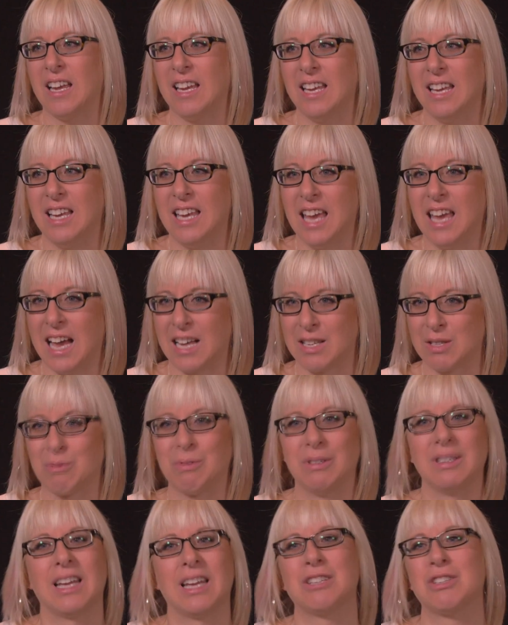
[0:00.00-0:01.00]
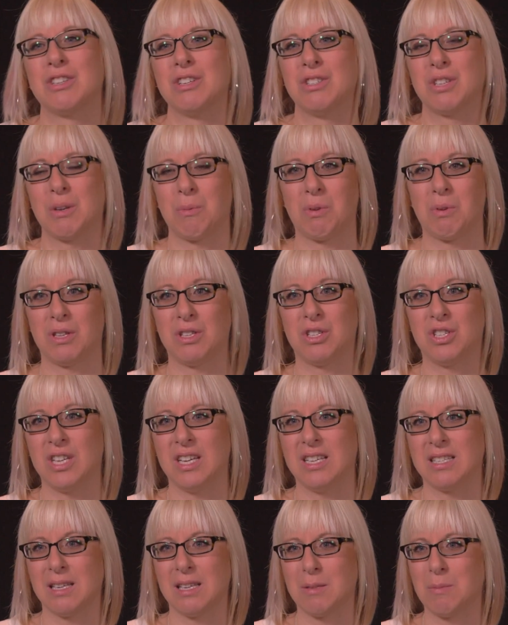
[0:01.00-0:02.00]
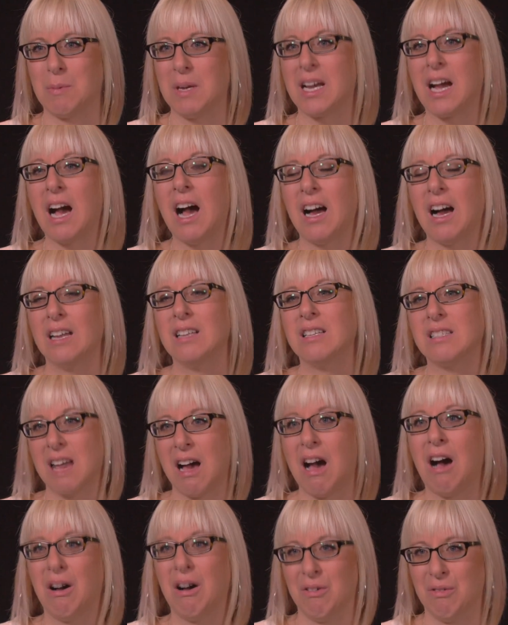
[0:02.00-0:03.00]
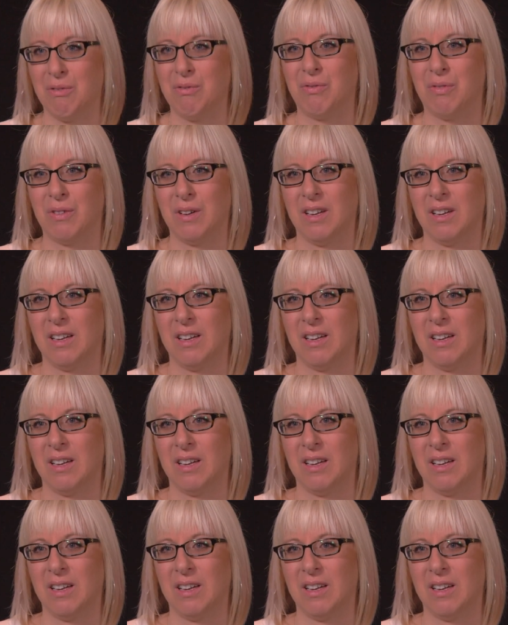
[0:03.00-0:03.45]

he has a relationship with Jesus because of